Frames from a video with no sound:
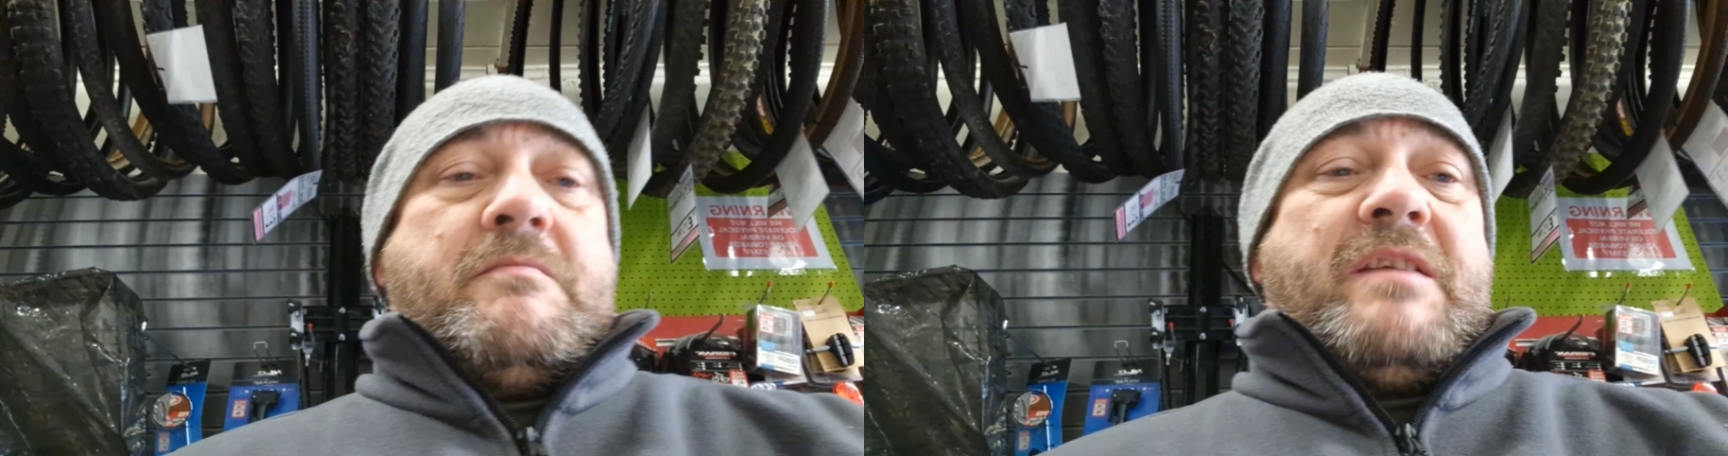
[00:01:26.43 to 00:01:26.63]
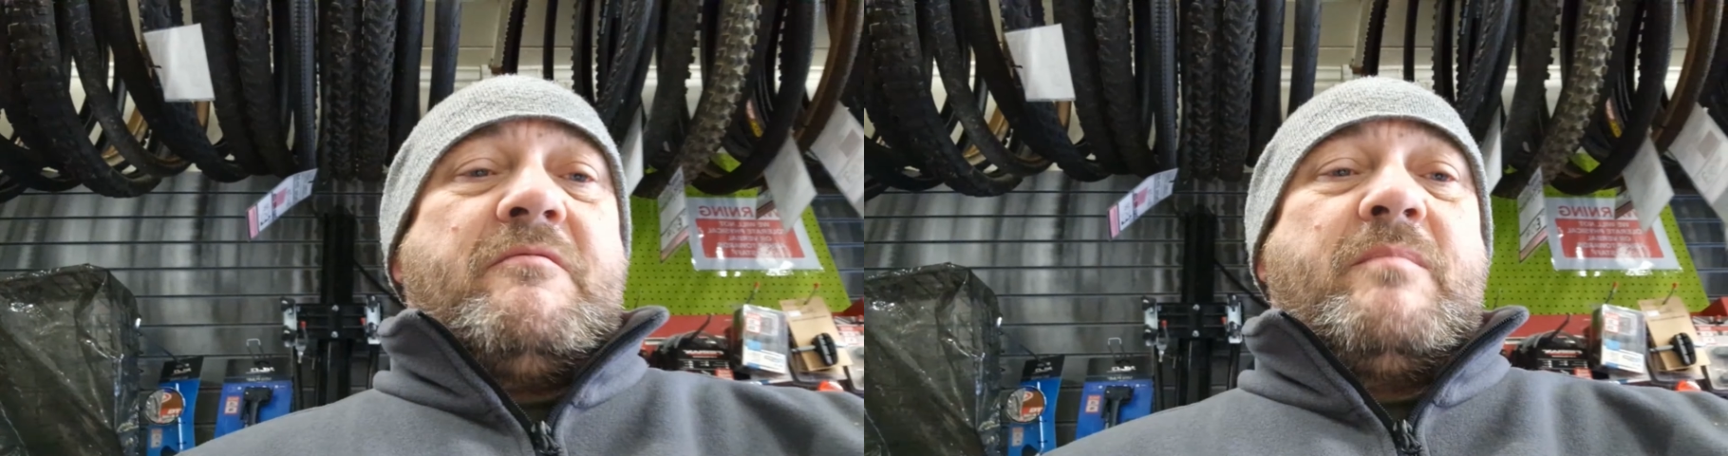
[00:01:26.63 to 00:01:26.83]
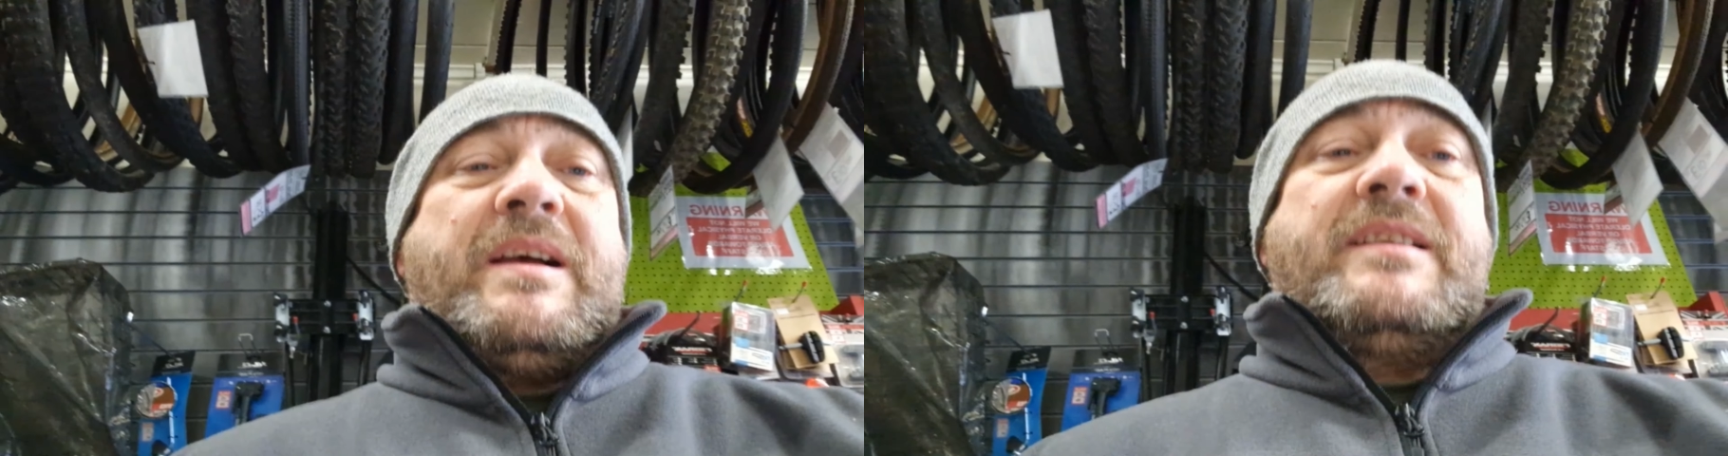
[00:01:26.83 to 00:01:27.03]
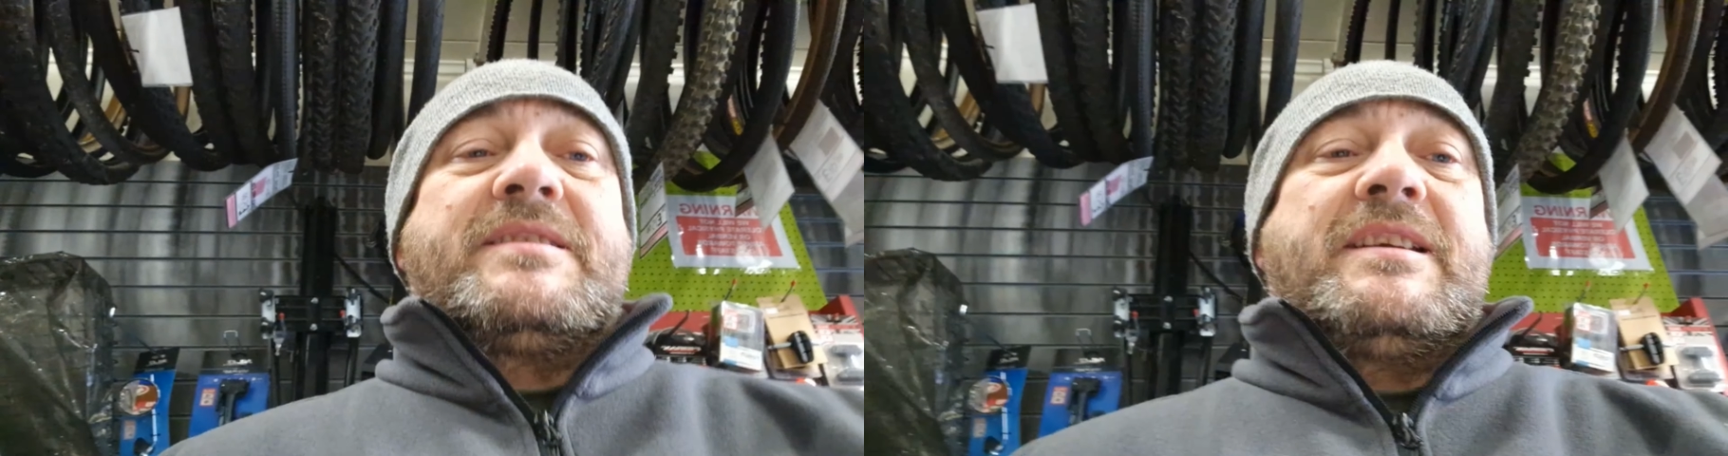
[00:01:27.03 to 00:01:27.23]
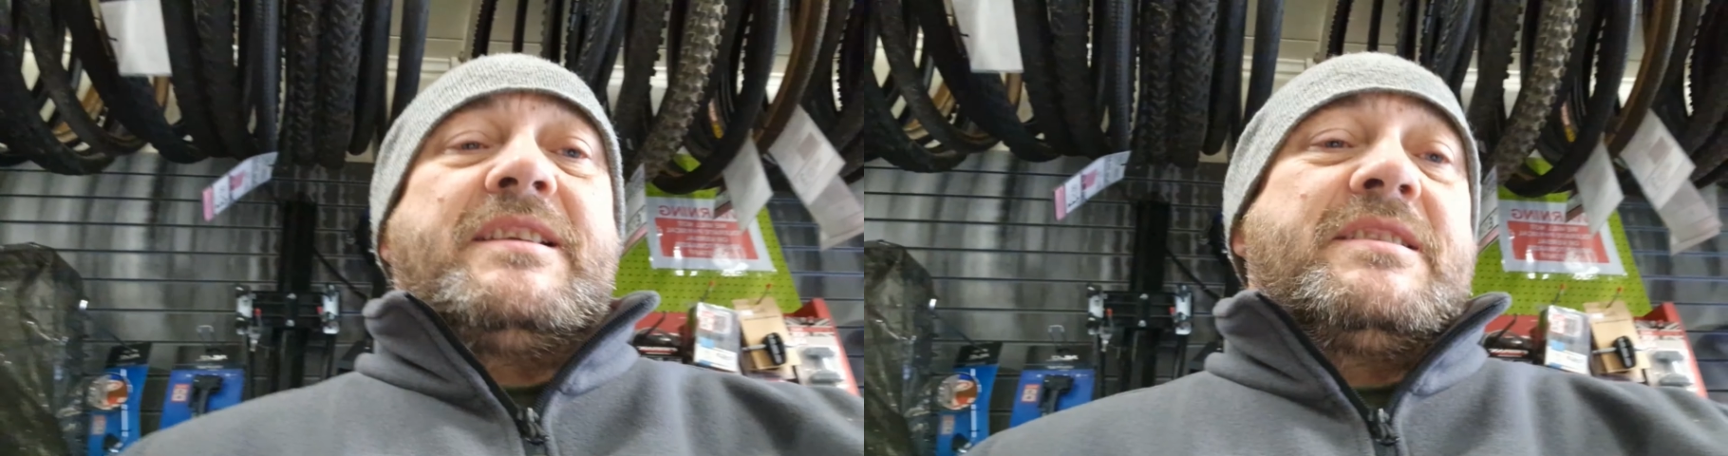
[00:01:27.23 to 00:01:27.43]
Marin
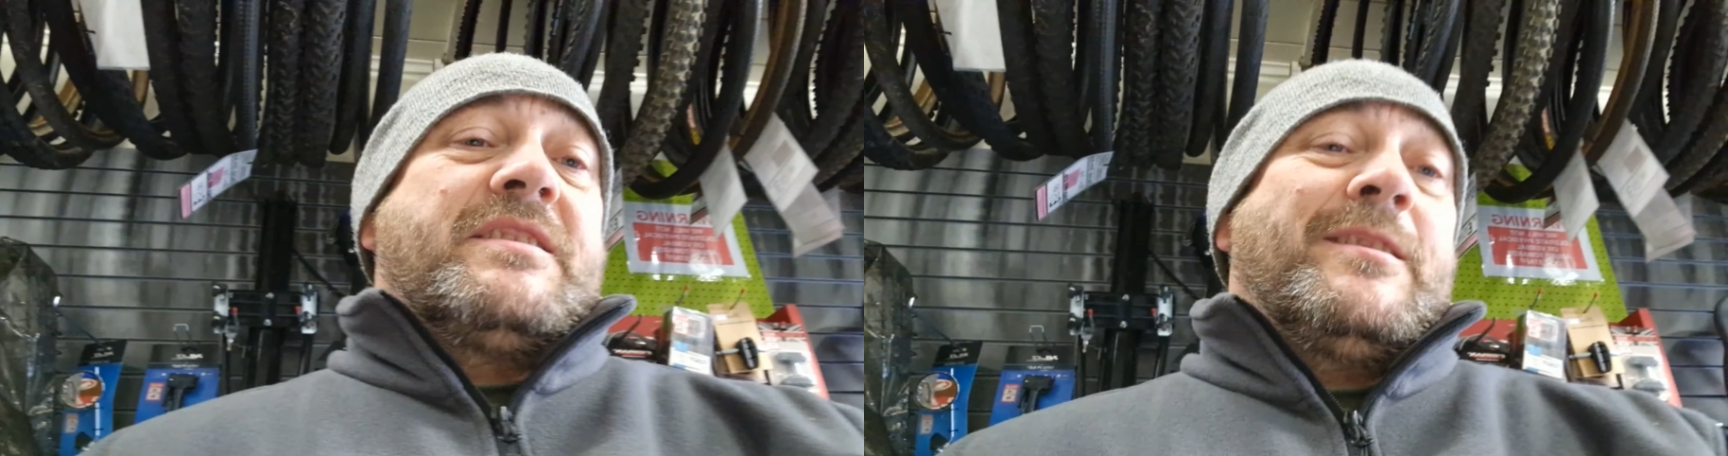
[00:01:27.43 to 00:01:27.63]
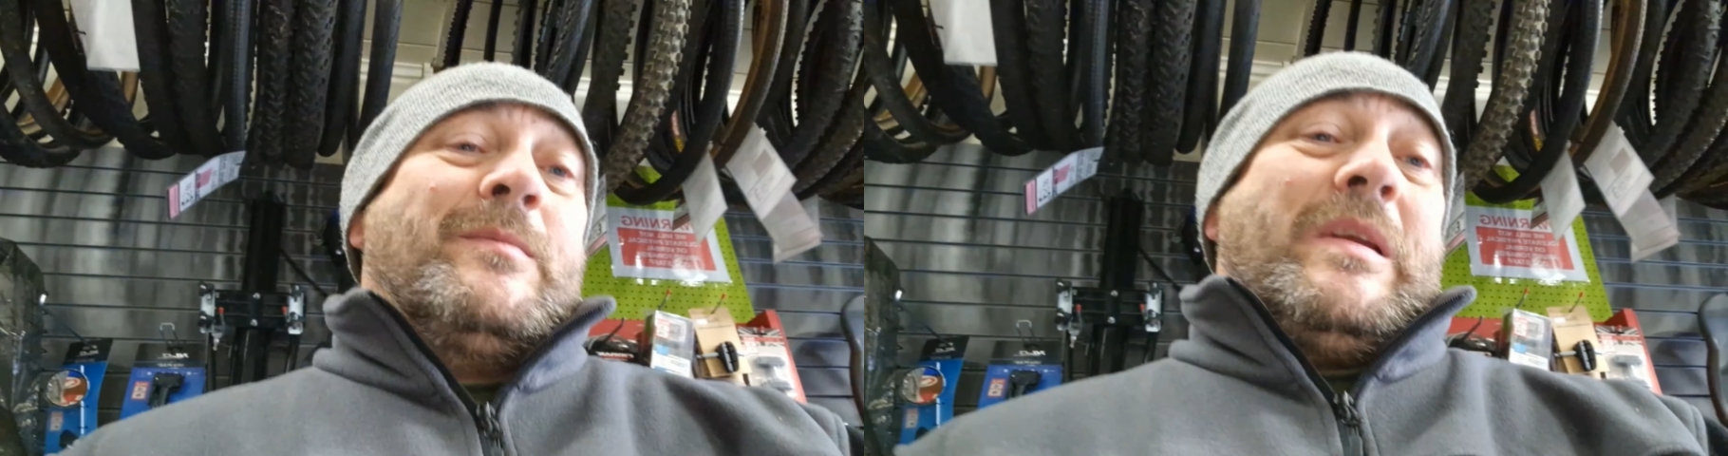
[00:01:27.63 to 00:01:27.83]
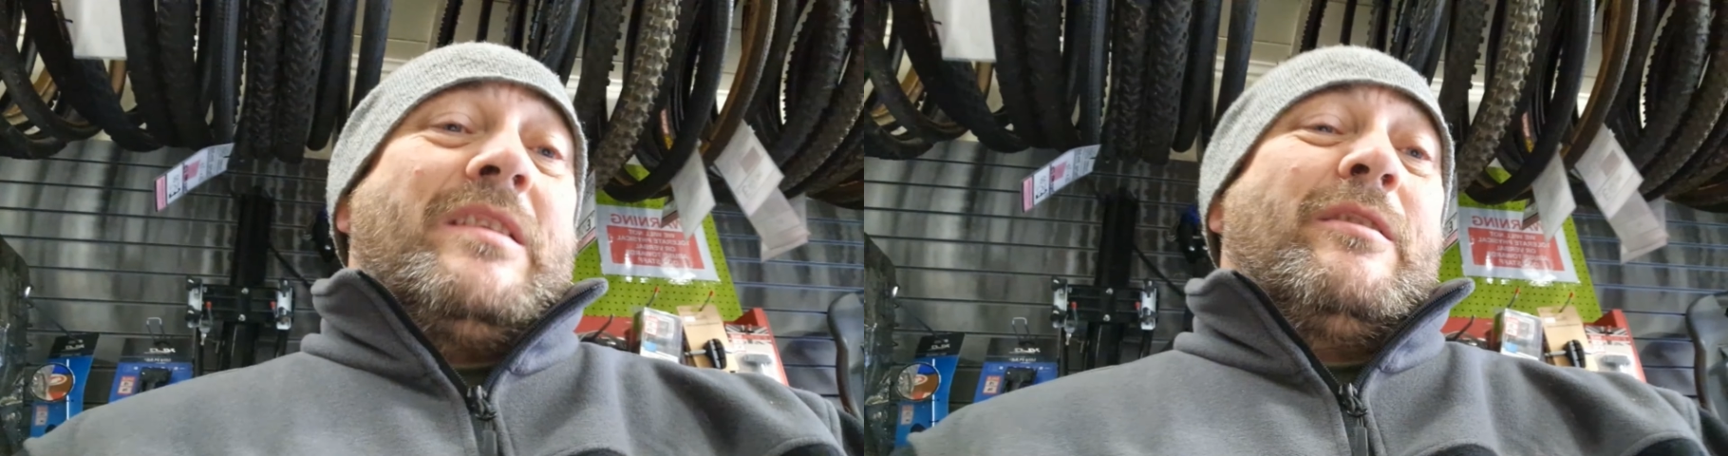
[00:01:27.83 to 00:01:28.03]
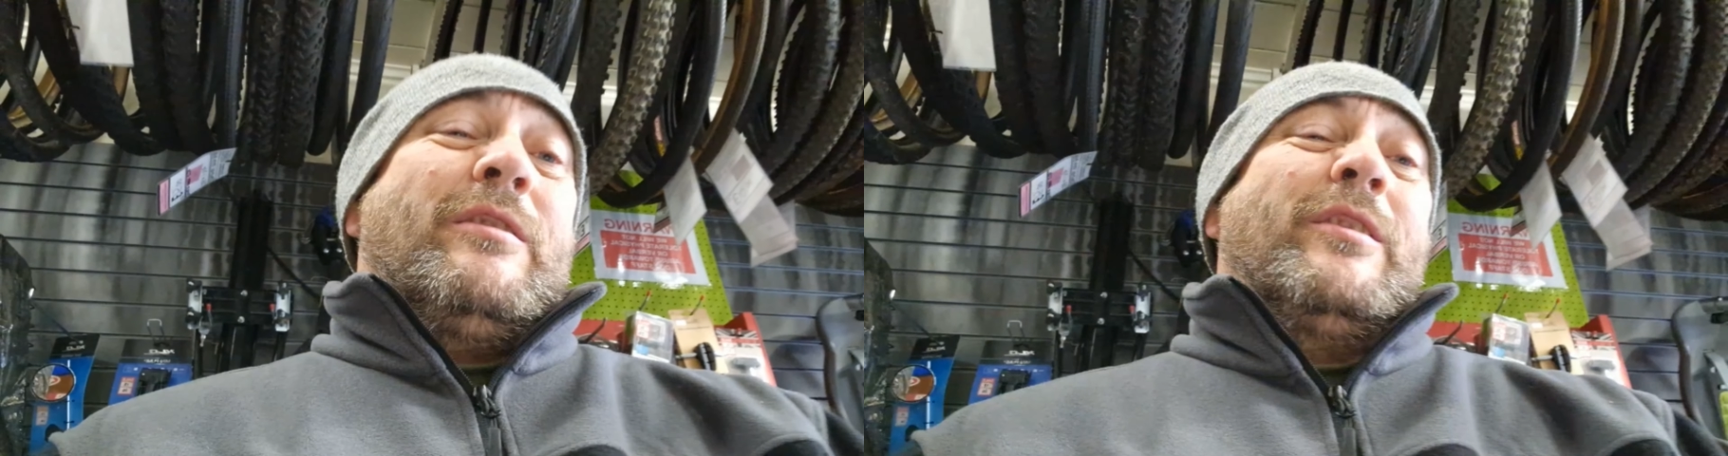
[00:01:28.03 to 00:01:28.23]
Palisades is going to be the